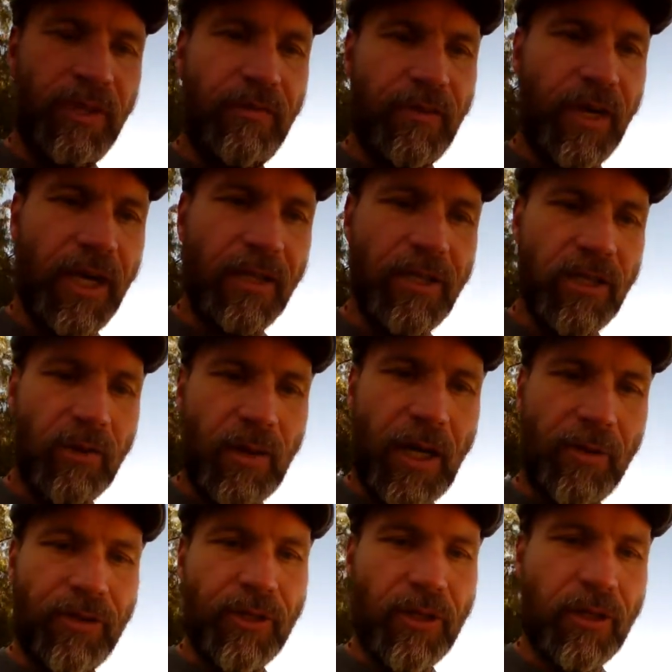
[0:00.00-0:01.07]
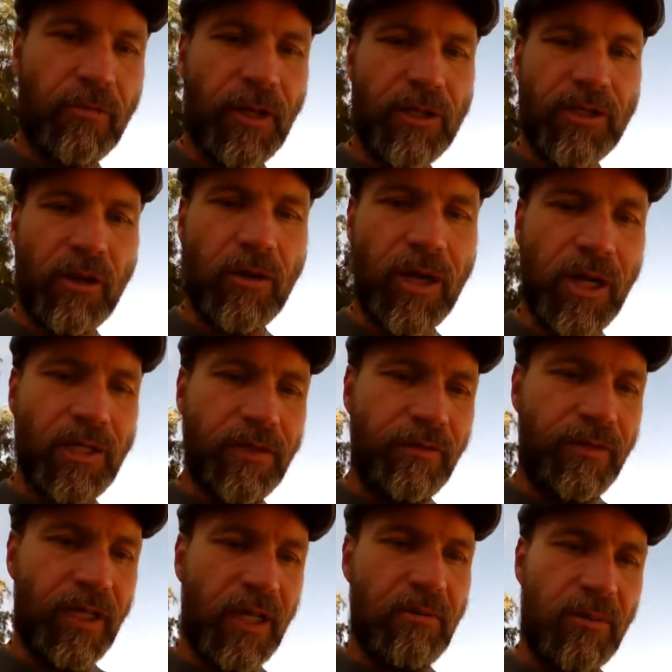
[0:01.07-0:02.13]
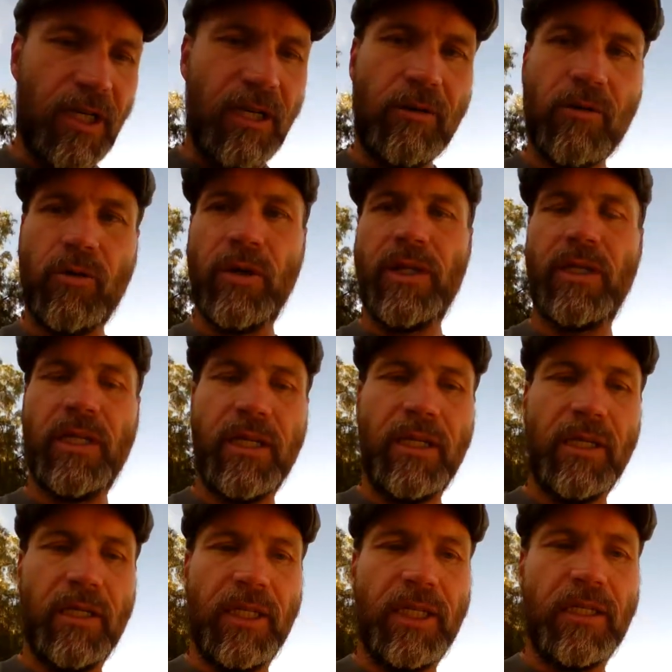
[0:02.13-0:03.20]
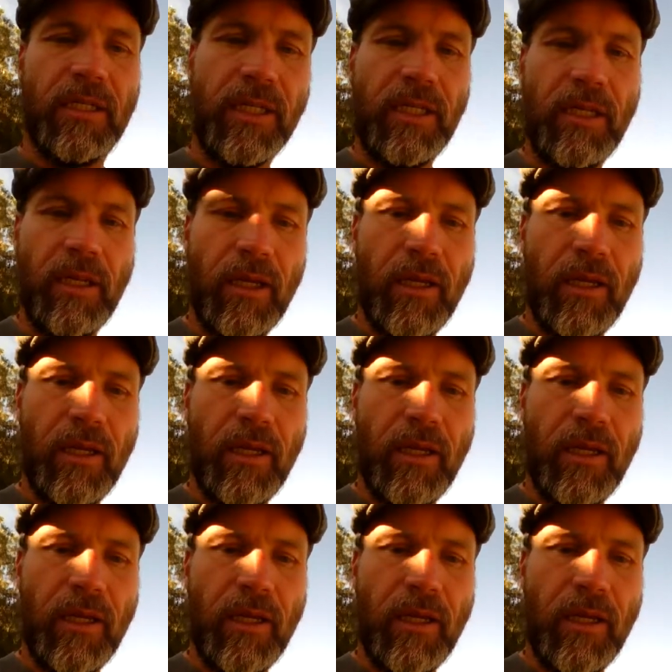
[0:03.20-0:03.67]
fine to go out there and raise all kinds of fucking money crookedly and illegally,